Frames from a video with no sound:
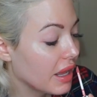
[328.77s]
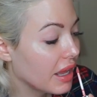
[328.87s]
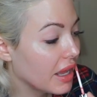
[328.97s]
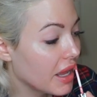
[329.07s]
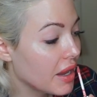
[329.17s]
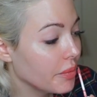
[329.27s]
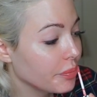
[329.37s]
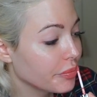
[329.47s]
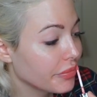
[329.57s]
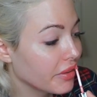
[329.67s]

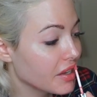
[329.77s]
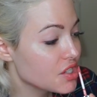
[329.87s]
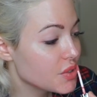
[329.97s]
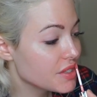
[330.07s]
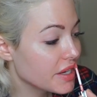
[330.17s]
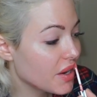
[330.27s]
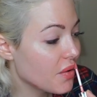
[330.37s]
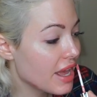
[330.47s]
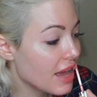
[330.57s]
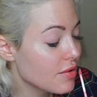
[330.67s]
um she was like oh
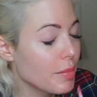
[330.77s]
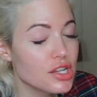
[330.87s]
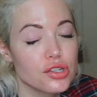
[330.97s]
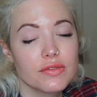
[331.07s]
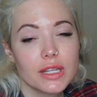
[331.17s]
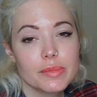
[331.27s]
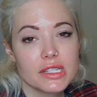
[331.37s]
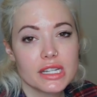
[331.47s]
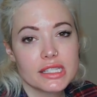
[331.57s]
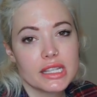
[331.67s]
i have a bunch of
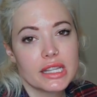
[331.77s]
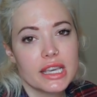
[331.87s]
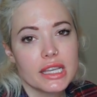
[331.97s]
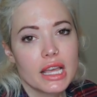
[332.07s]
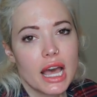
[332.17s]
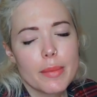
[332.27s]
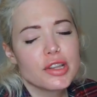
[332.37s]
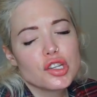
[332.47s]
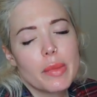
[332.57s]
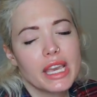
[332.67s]
lipsticks and like a
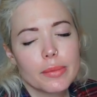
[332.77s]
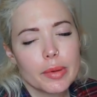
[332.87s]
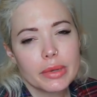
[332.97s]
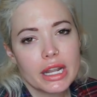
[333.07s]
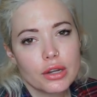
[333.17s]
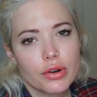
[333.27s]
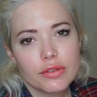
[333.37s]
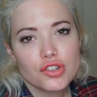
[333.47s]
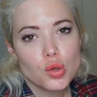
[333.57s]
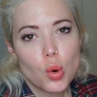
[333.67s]
bunch of makeup i'm getting rid
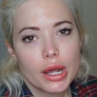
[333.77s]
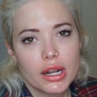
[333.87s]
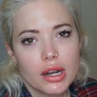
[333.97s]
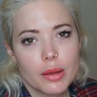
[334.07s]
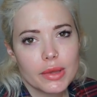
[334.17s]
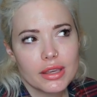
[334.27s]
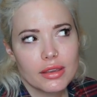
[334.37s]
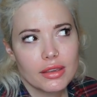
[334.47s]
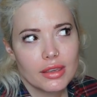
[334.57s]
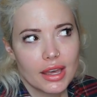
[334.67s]
of do you want it i'm like
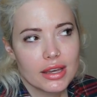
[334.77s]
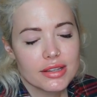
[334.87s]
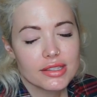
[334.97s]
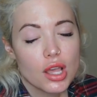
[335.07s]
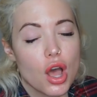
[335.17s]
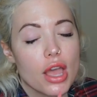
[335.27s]
yes